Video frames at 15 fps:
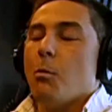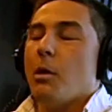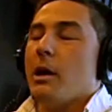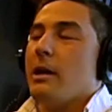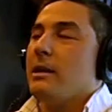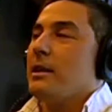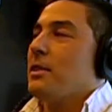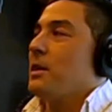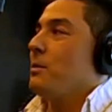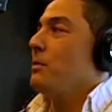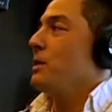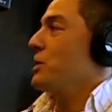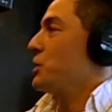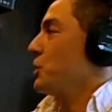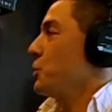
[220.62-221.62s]
Well, and the thing
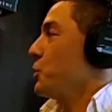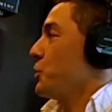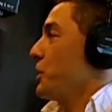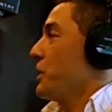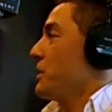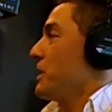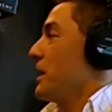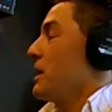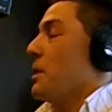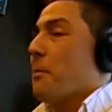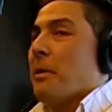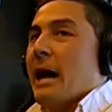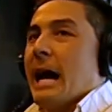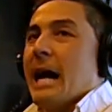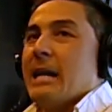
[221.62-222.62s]
with the solution is, in the
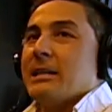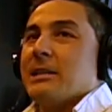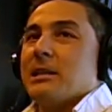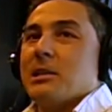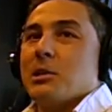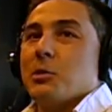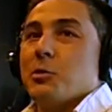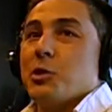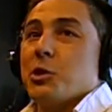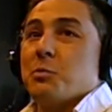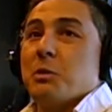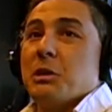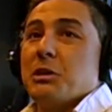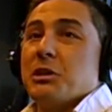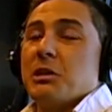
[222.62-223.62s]
past, the solution's
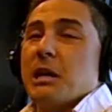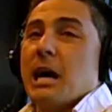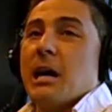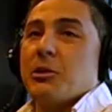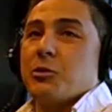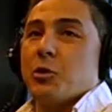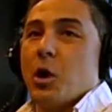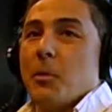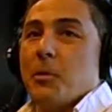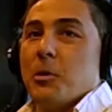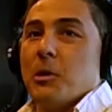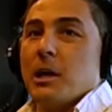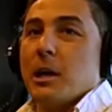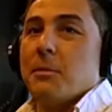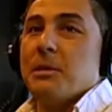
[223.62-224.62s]
been just
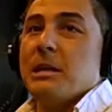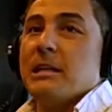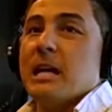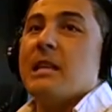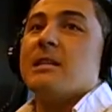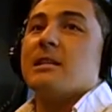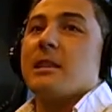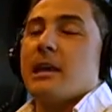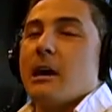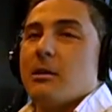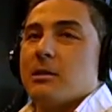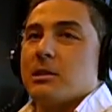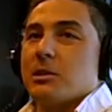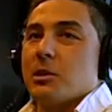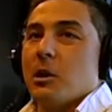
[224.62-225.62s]
astronomical. Tens of
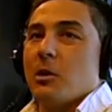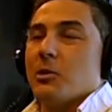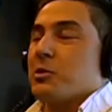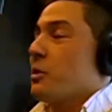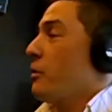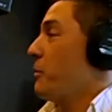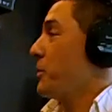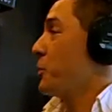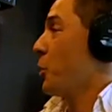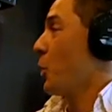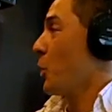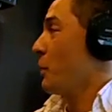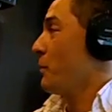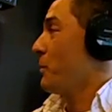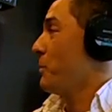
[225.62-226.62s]
thousands of dollars. So everybody's
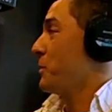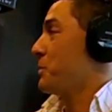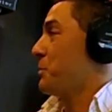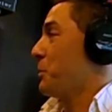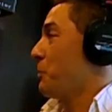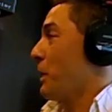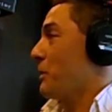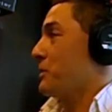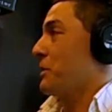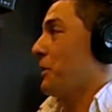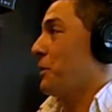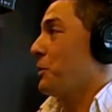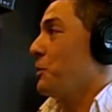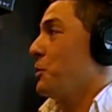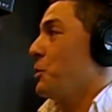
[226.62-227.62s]
heard of them. It's been around. It's
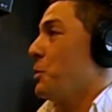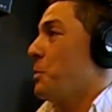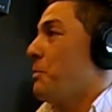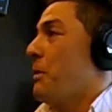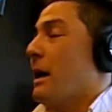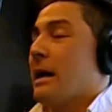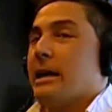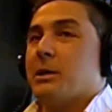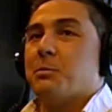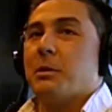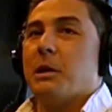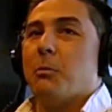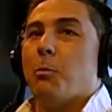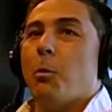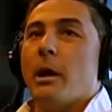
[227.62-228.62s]
nothing new, but it's
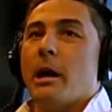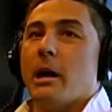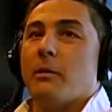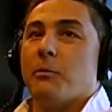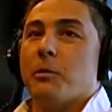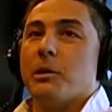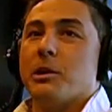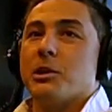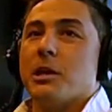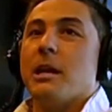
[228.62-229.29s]
been way out of reach.